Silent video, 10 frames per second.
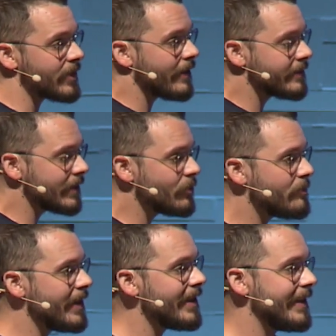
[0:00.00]
honestly, would
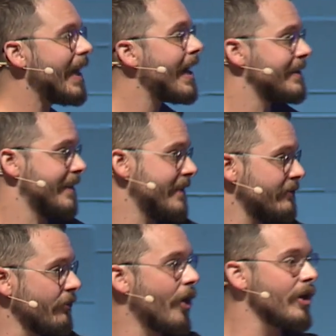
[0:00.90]
be nice. I think
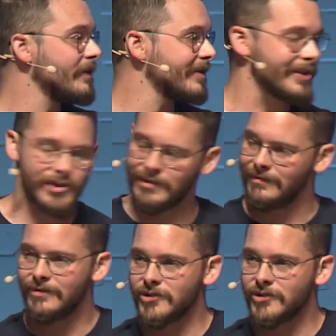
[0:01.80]
for all of us, it's not just